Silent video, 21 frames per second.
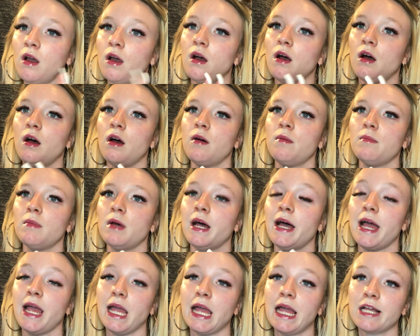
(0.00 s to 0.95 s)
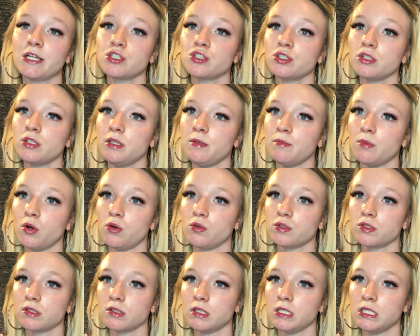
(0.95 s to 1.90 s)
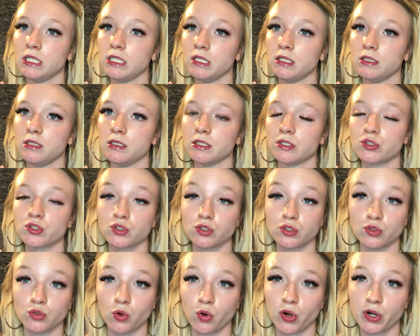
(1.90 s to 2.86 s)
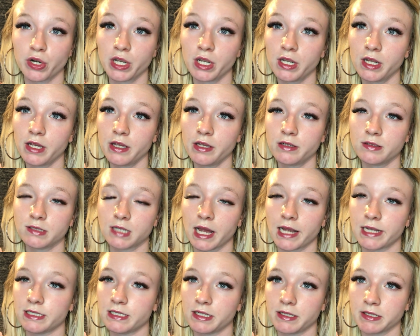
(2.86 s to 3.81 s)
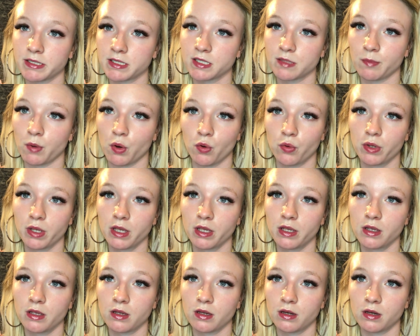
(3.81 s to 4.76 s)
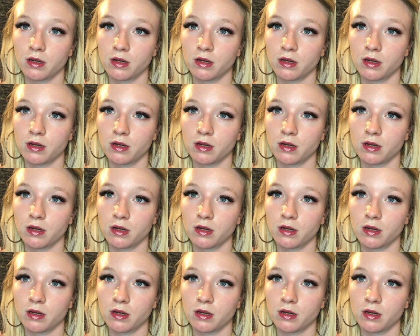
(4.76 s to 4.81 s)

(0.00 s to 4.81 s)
I actually mostly snorted it. I didn't smoke it.